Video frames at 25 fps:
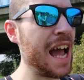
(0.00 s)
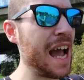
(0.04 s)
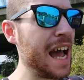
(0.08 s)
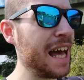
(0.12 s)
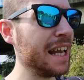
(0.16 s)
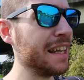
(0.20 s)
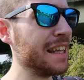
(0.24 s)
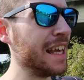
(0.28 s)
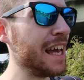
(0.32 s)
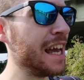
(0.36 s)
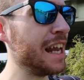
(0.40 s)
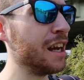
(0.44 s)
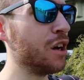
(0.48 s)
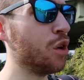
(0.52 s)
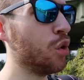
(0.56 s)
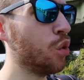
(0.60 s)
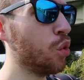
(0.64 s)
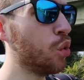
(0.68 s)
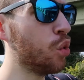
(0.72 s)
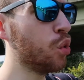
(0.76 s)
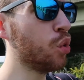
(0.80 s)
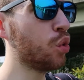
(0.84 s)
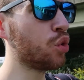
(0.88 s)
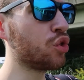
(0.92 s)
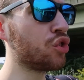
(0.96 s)
and then
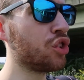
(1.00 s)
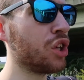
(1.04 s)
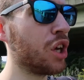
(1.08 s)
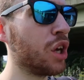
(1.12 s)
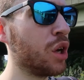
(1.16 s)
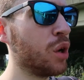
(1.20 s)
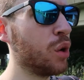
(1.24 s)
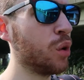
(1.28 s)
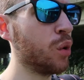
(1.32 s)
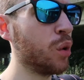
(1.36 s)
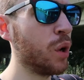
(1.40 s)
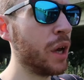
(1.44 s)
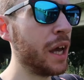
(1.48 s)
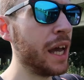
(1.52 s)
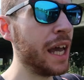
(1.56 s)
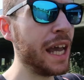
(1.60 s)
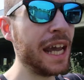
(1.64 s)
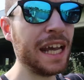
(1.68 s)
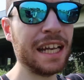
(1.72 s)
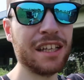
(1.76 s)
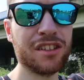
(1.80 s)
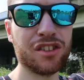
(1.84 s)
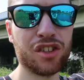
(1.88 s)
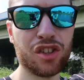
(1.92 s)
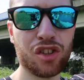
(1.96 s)
also
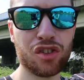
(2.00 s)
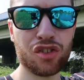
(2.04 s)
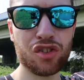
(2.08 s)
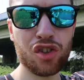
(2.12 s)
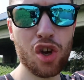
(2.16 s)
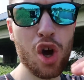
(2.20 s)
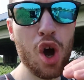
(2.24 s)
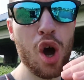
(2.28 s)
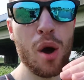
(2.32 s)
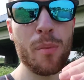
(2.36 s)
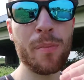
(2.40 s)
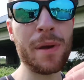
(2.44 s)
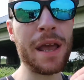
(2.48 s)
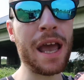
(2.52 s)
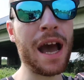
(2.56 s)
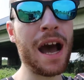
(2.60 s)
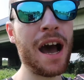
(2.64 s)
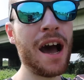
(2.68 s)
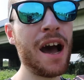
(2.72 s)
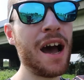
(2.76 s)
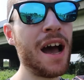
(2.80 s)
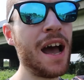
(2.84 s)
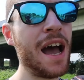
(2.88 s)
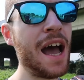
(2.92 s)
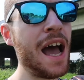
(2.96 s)
into
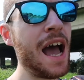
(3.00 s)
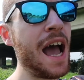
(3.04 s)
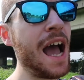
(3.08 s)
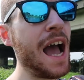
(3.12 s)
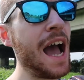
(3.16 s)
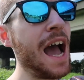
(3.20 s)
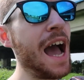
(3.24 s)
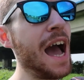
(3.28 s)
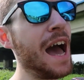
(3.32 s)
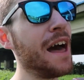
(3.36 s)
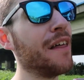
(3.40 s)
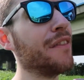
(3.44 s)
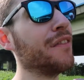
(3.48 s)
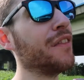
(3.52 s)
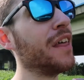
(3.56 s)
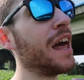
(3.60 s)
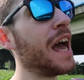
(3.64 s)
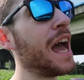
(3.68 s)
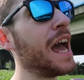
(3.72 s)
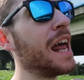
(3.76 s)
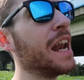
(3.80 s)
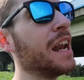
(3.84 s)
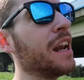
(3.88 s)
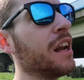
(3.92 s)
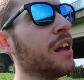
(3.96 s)
Serbia, and
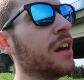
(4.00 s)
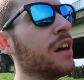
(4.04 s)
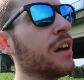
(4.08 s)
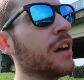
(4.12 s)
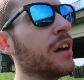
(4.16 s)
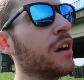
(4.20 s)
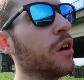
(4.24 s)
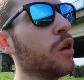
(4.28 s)
then